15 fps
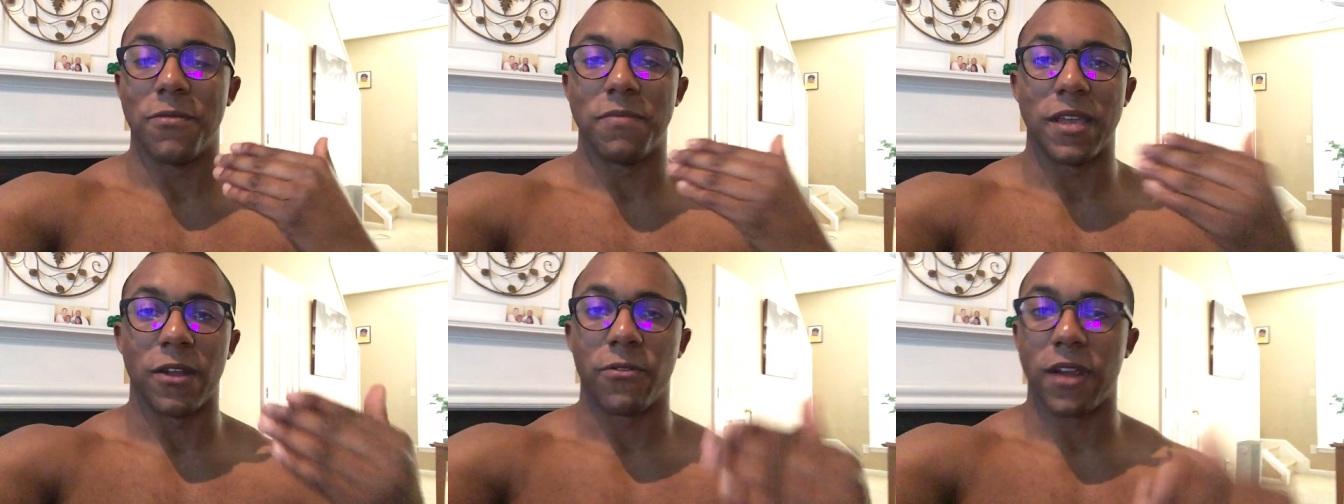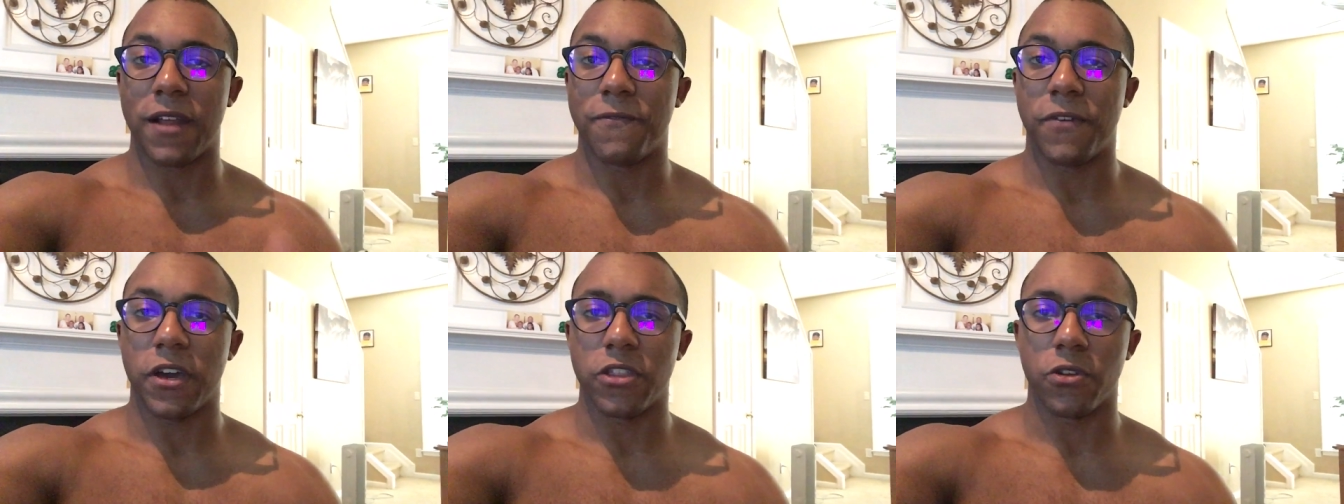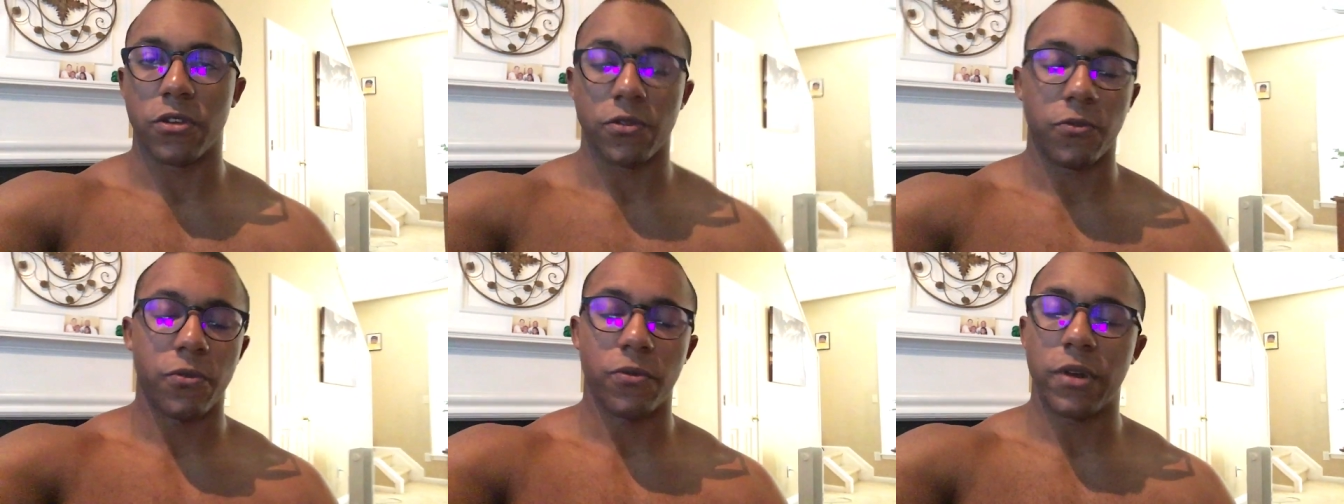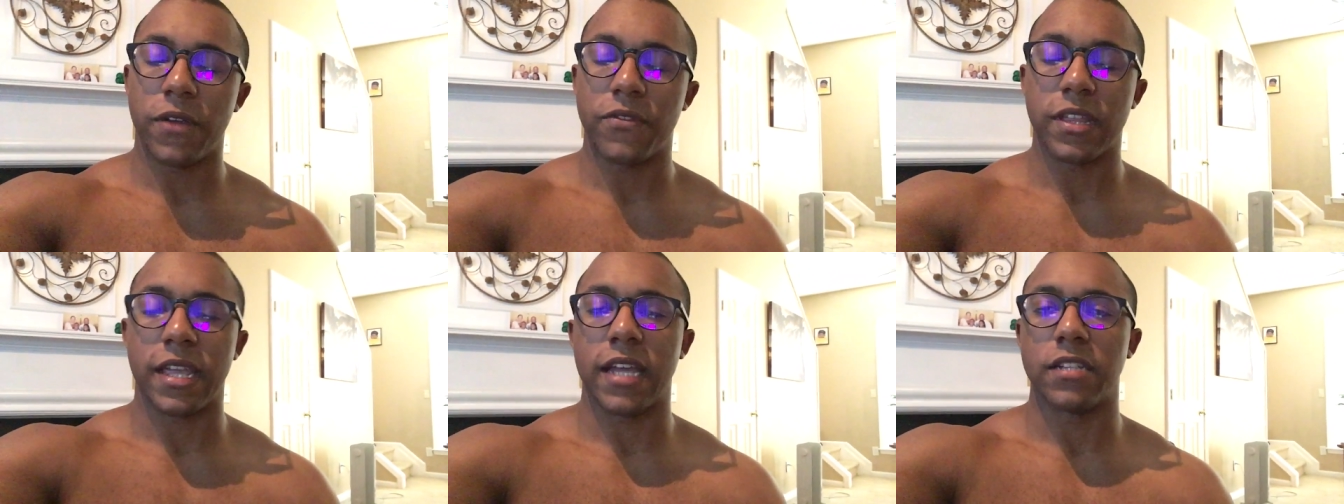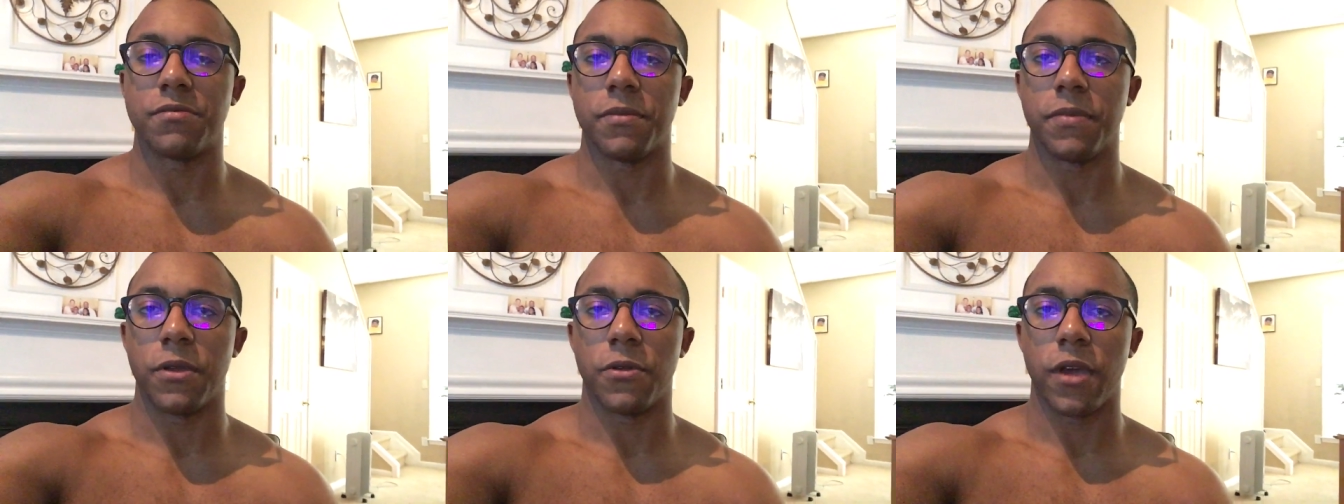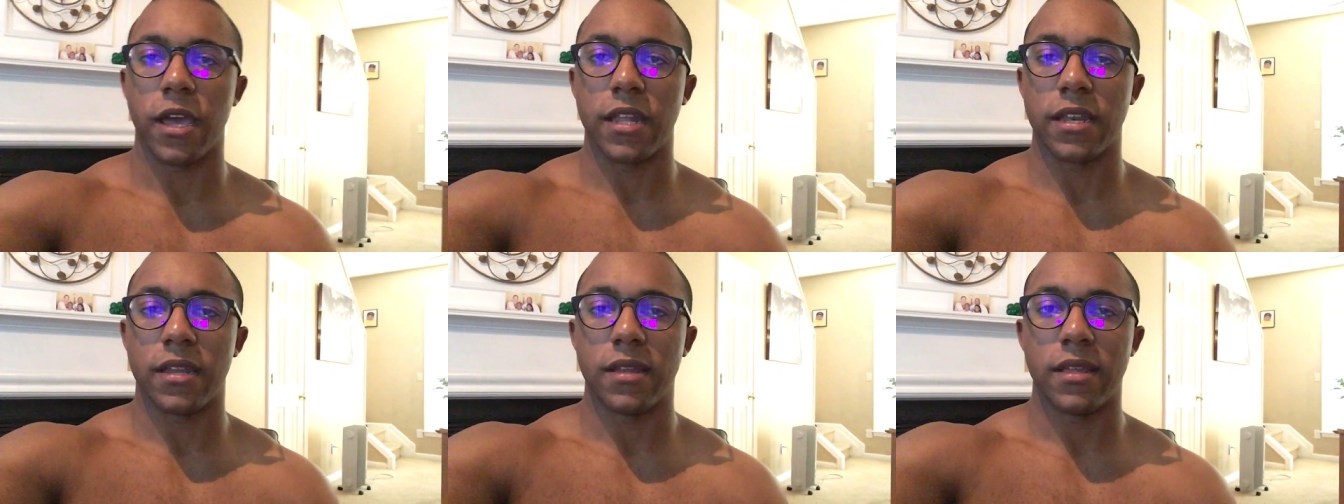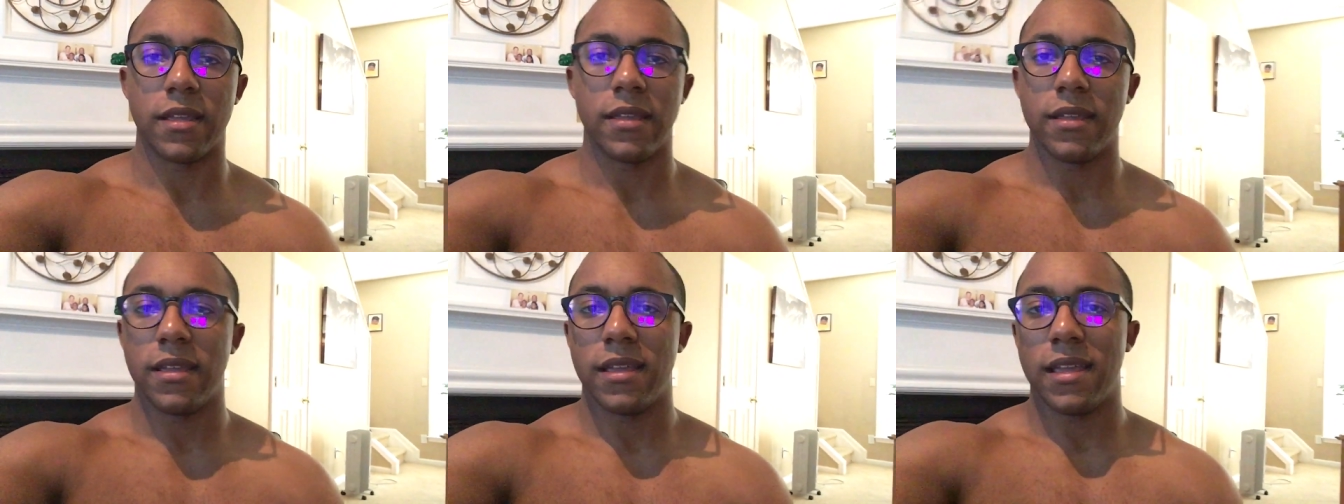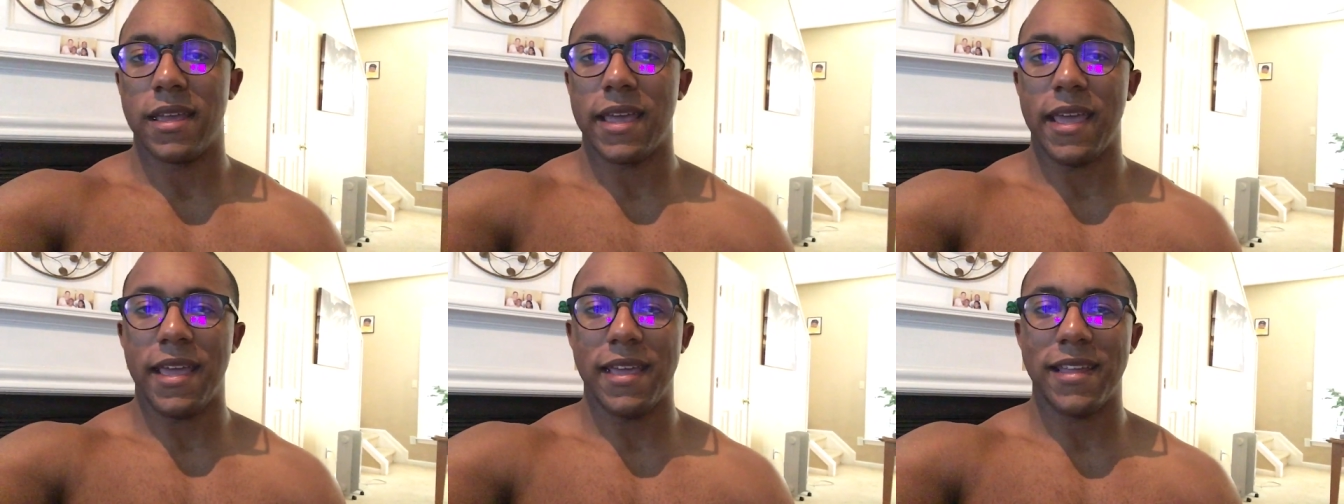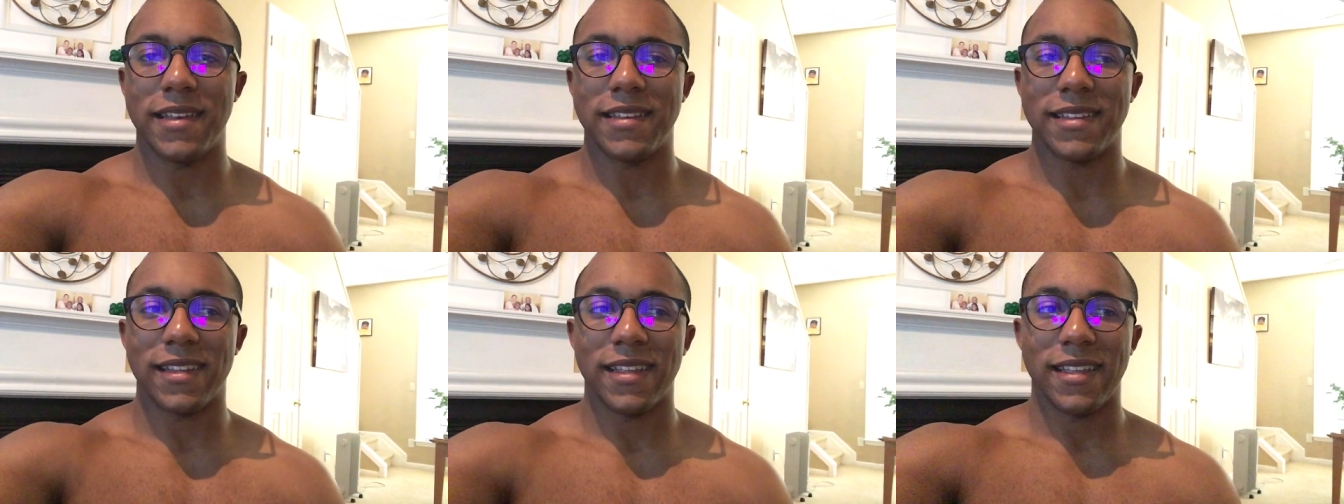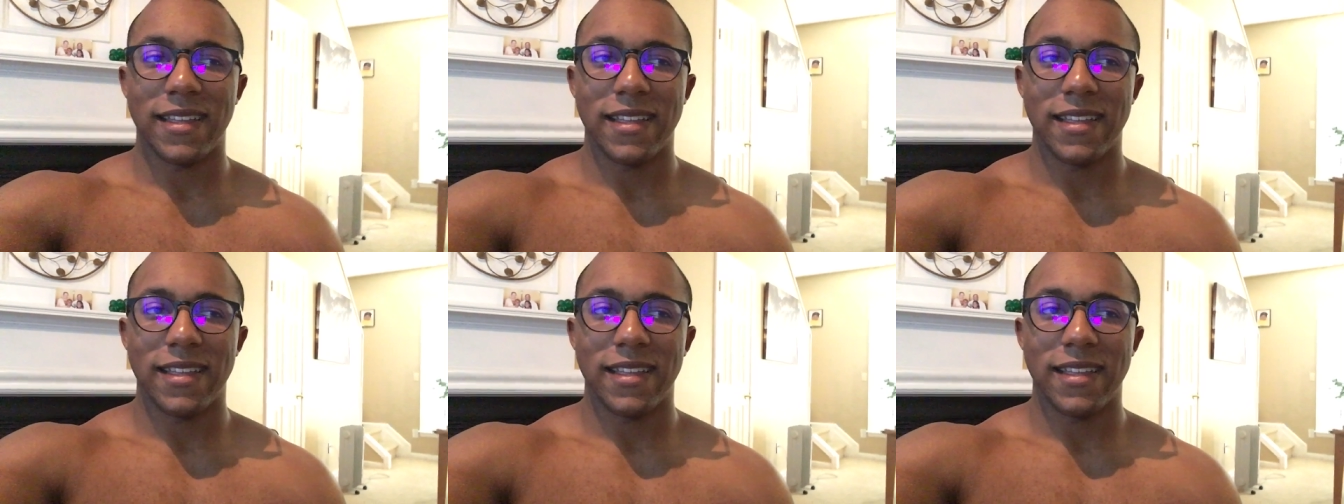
be a grandfather, whatever the case may be, right? And